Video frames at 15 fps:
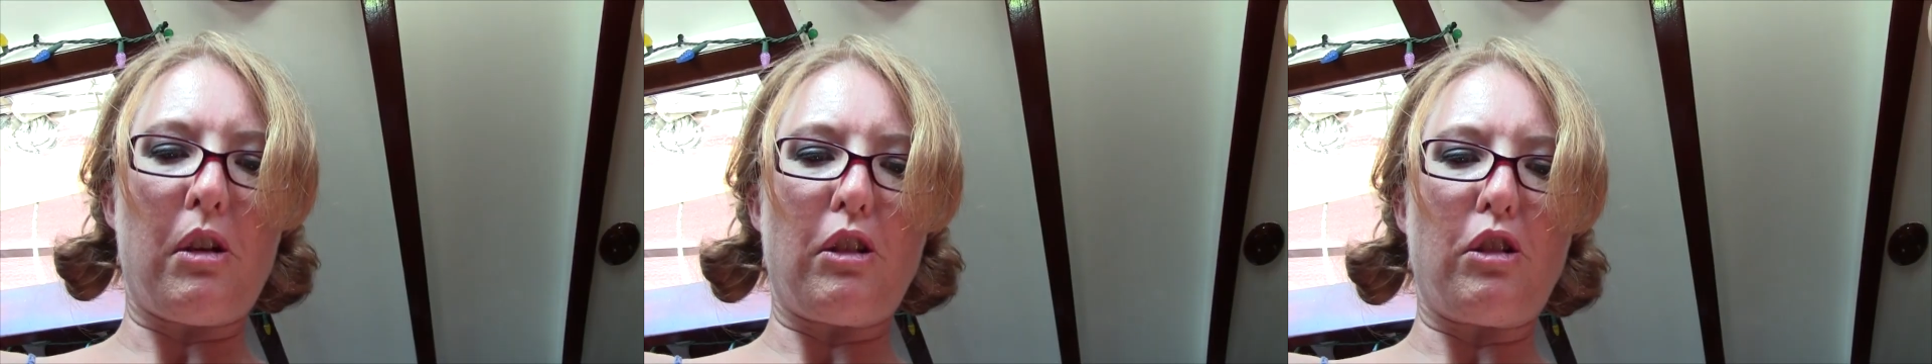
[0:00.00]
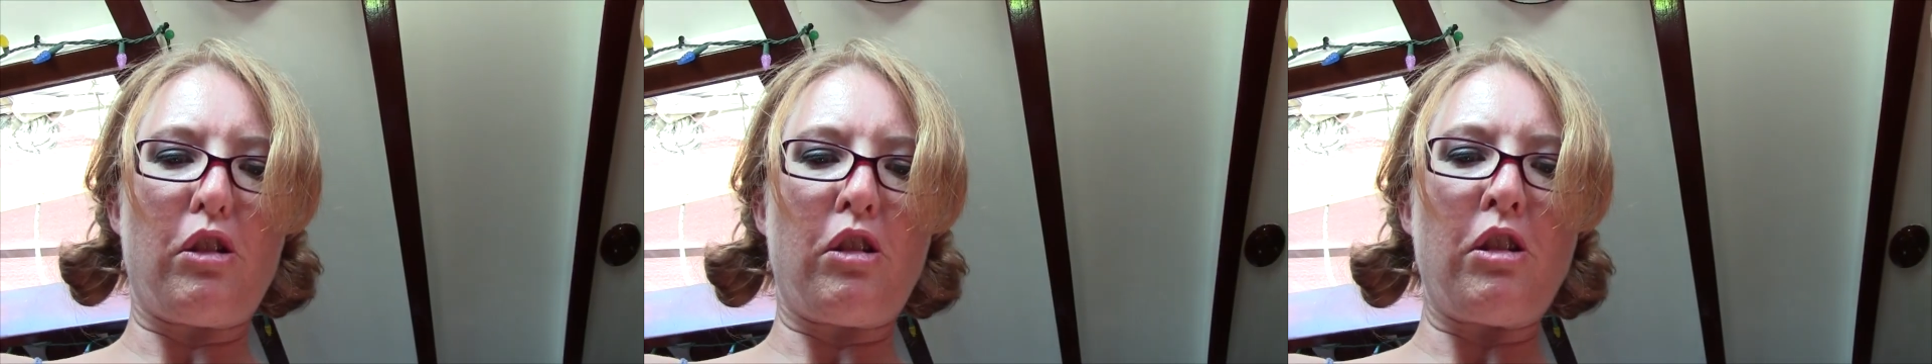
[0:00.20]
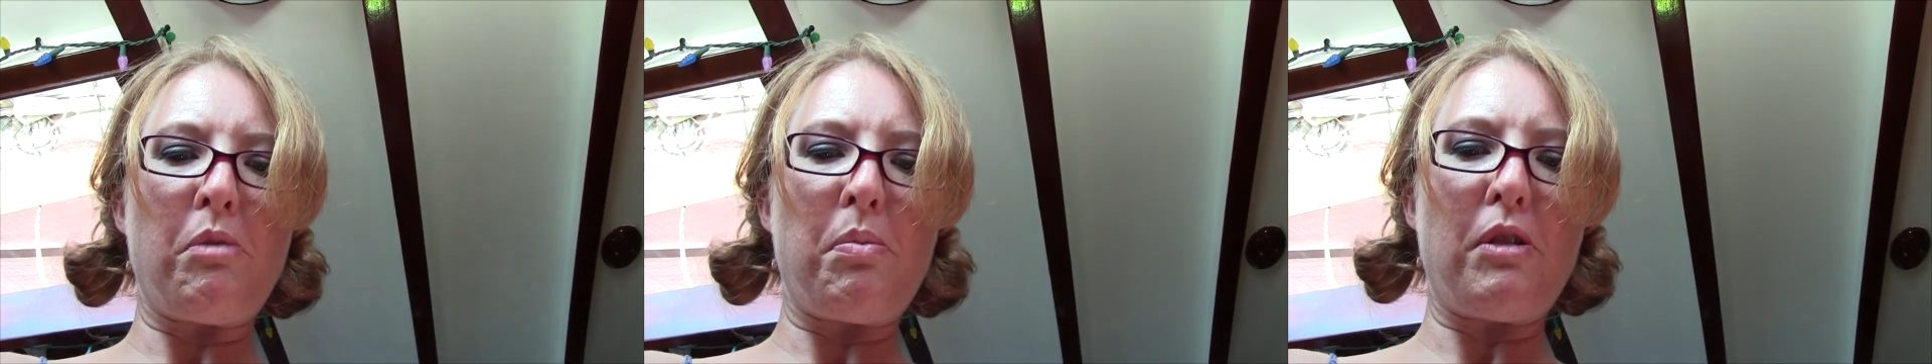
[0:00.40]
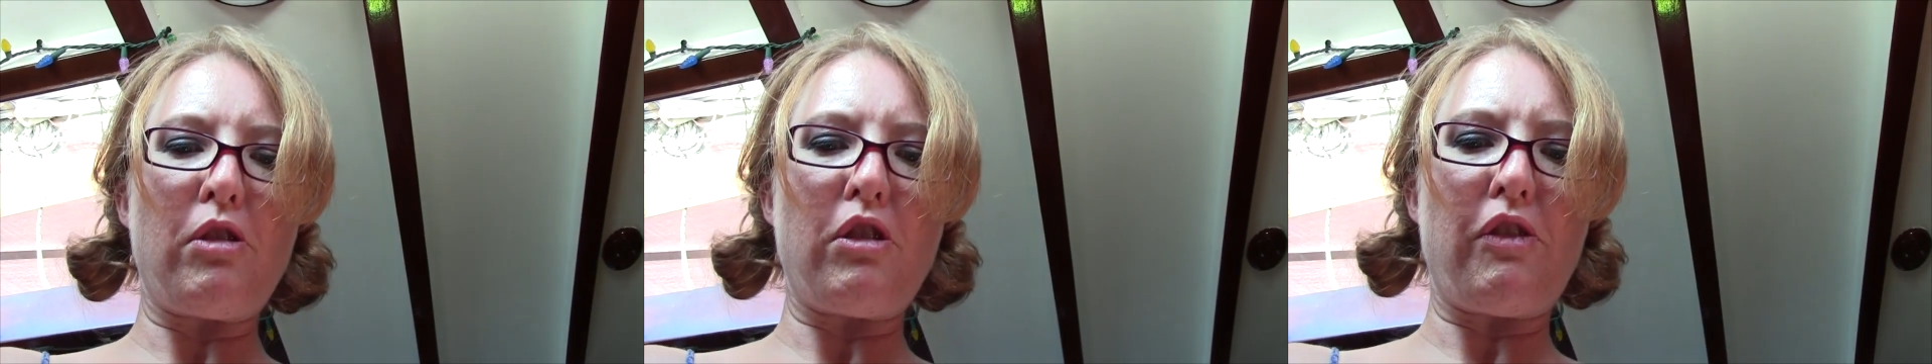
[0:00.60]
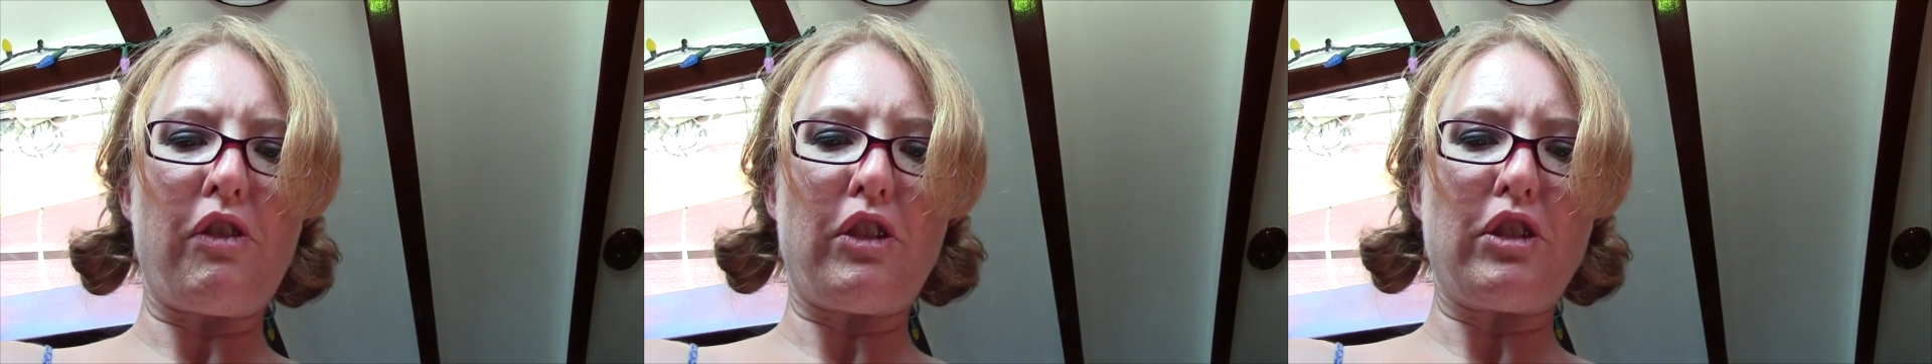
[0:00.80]
But you're going to peel
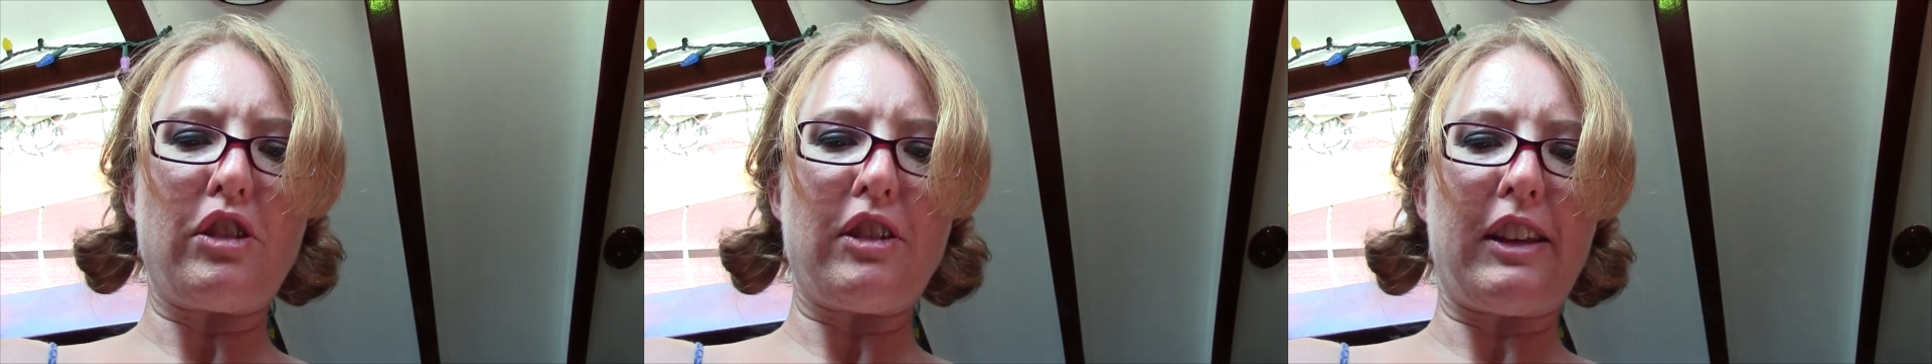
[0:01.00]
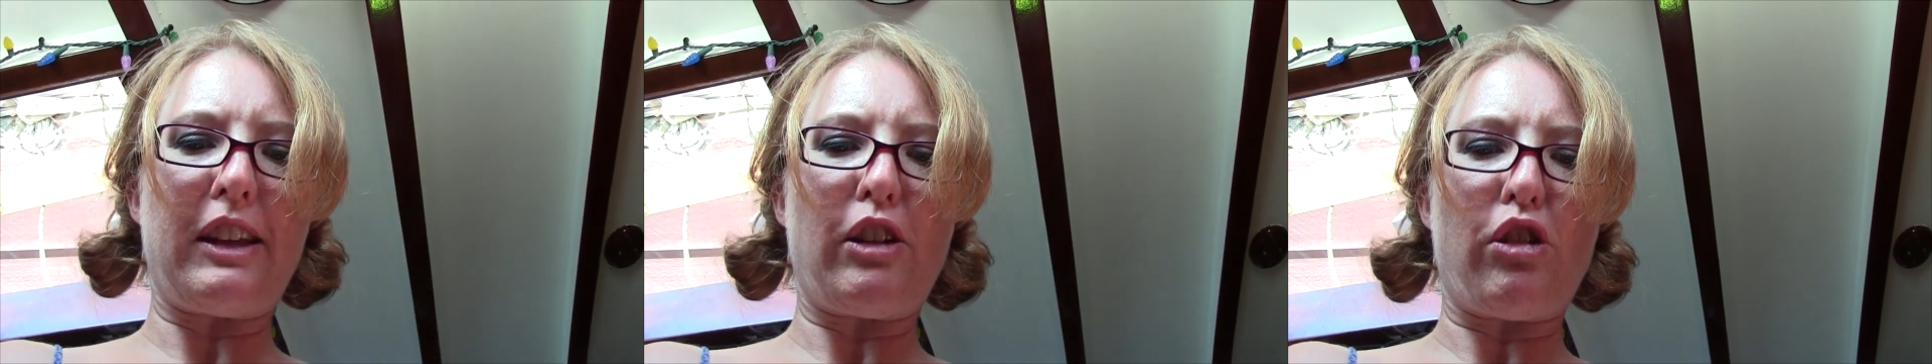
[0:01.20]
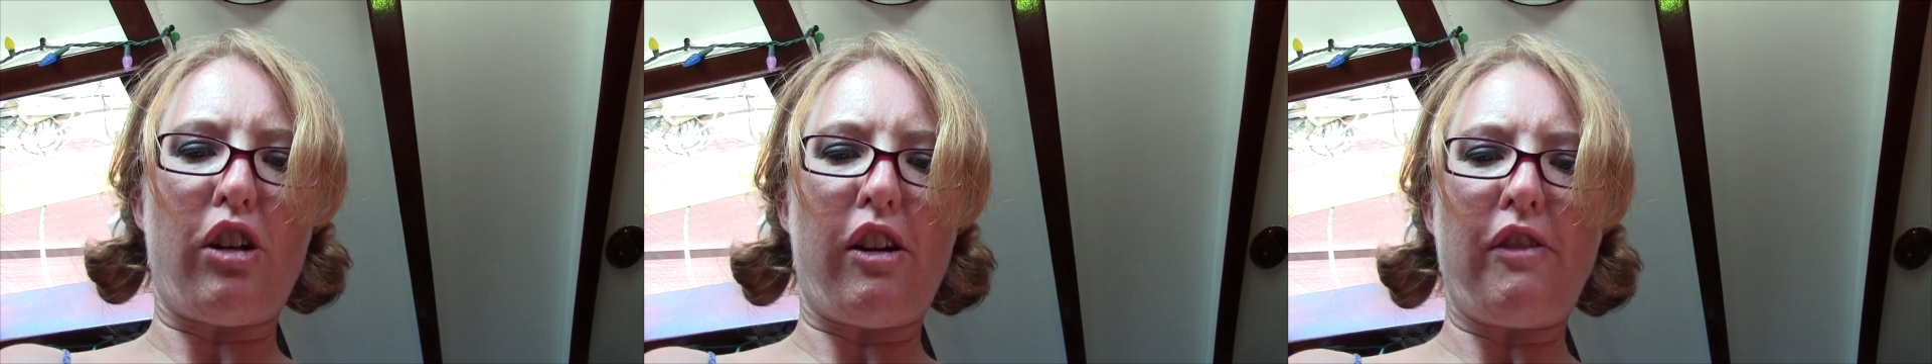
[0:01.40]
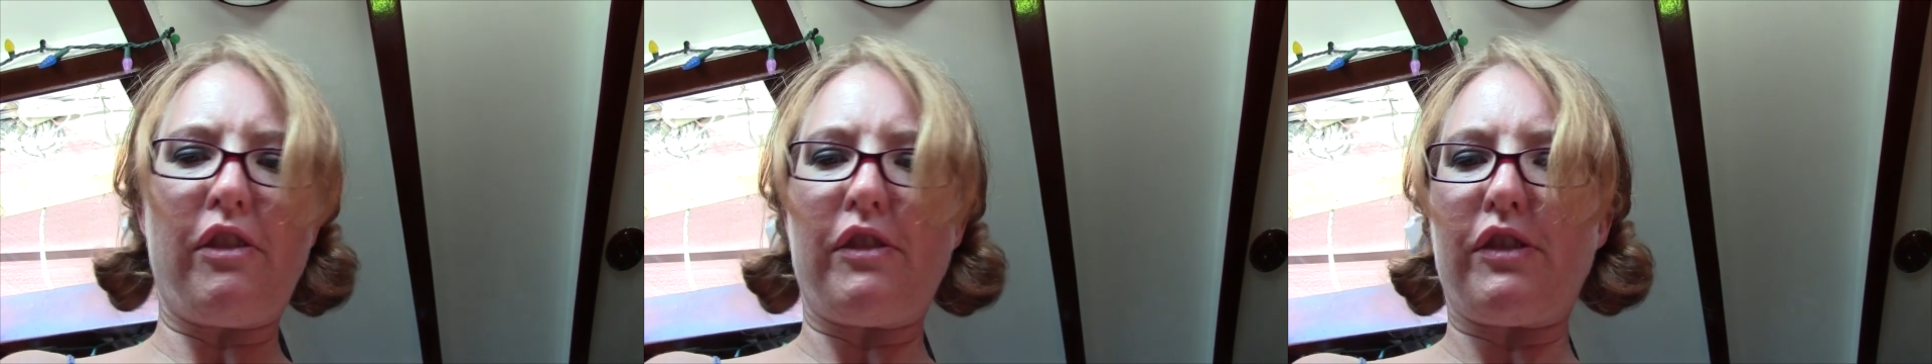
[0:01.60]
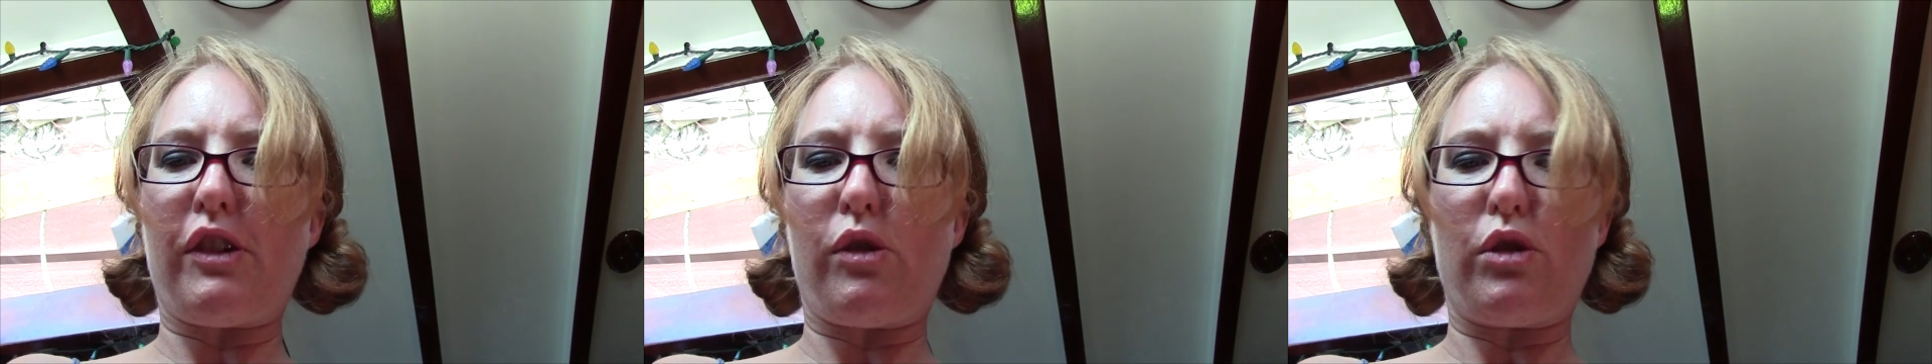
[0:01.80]
the first layer off,
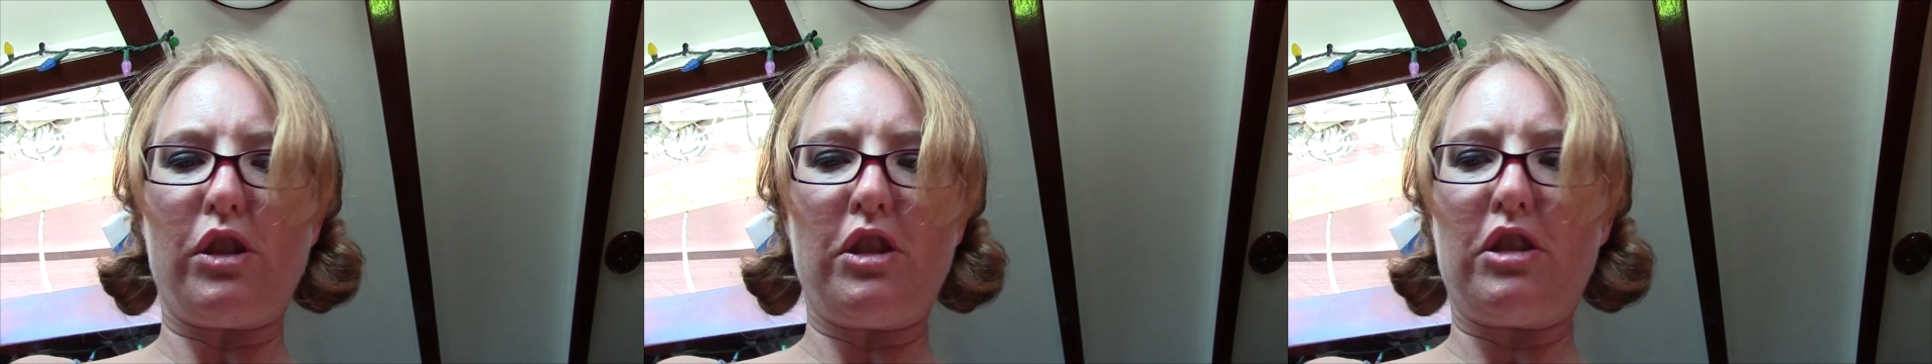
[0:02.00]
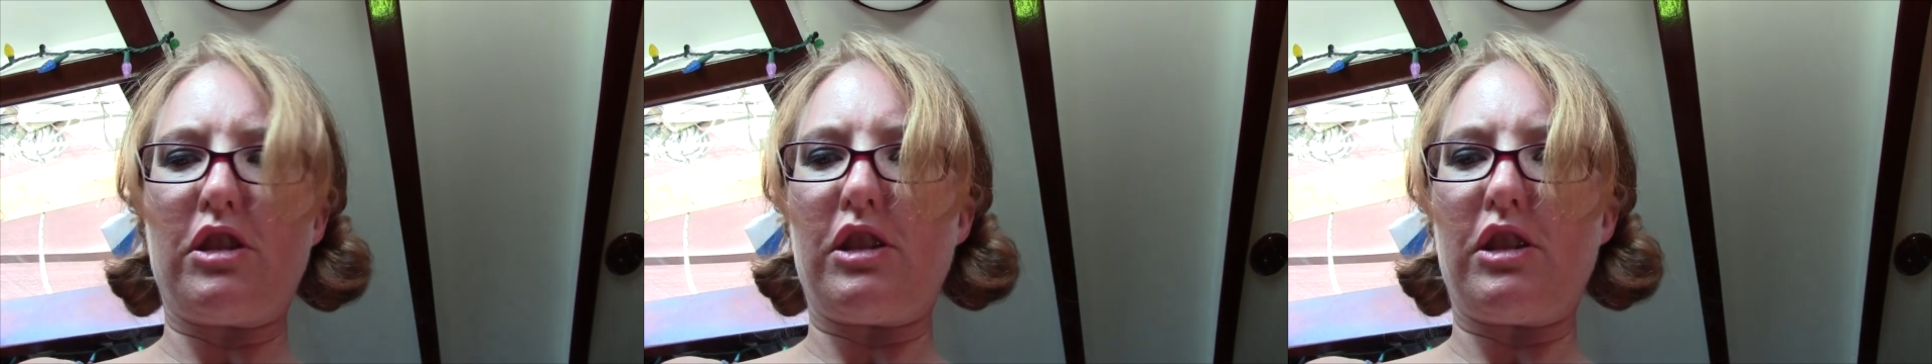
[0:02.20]
of course,